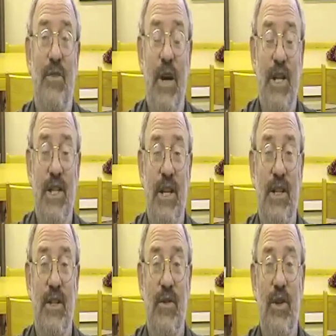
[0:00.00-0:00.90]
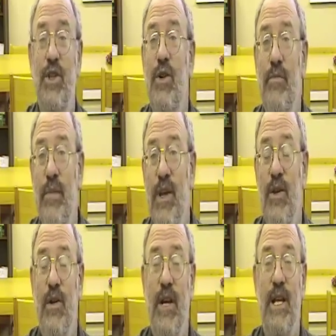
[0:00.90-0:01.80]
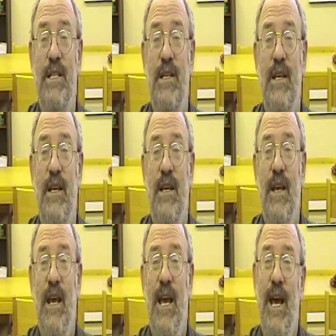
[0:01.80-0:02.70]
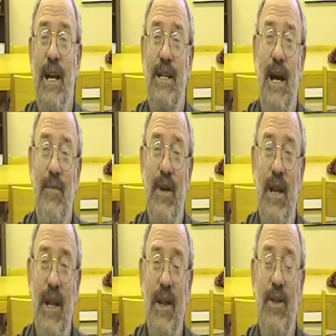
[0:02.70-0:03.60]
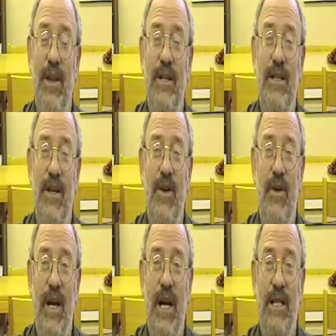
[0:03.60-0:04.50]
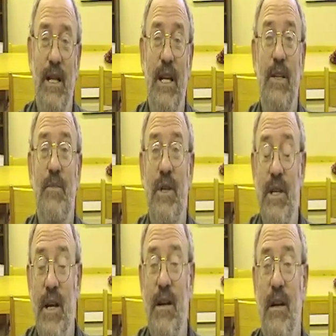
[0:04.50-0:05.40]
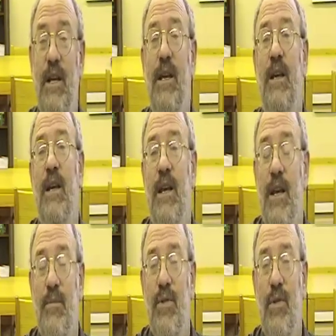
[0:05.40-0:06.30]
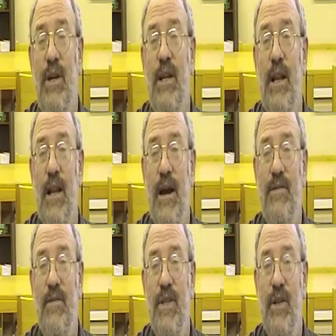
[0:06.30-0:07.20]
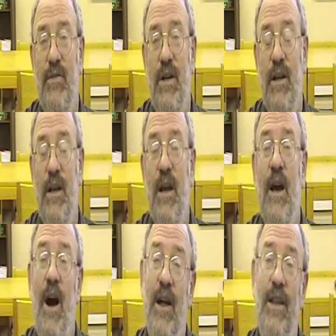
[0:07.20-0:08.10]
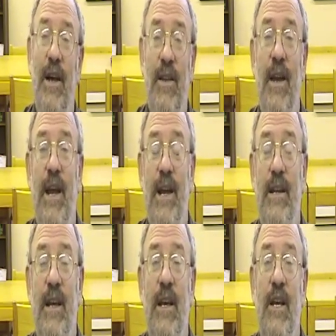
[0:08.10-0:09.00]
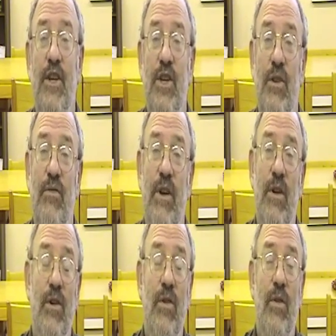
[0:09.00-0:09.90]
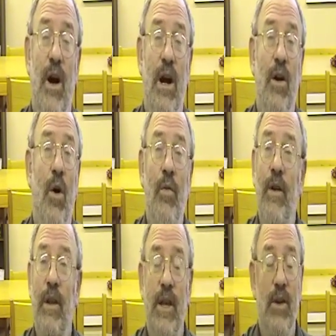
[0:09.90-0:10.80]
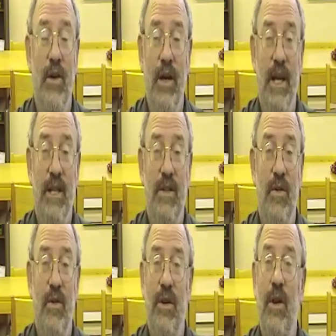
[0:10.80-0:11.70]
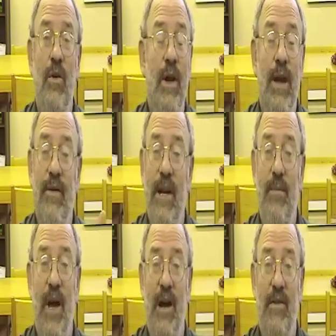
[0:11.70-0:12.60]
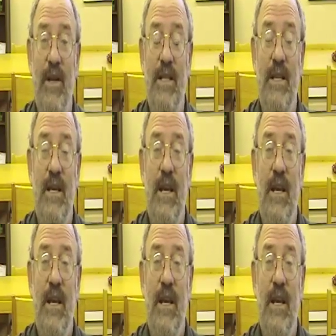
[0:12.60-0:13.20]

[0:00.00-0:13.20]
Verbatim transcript: questions or shouldn't be curious at a time when he thinks that curiosity is particularly important in the lives of children. On the other hand, children who are overly curious or don't have any boundaries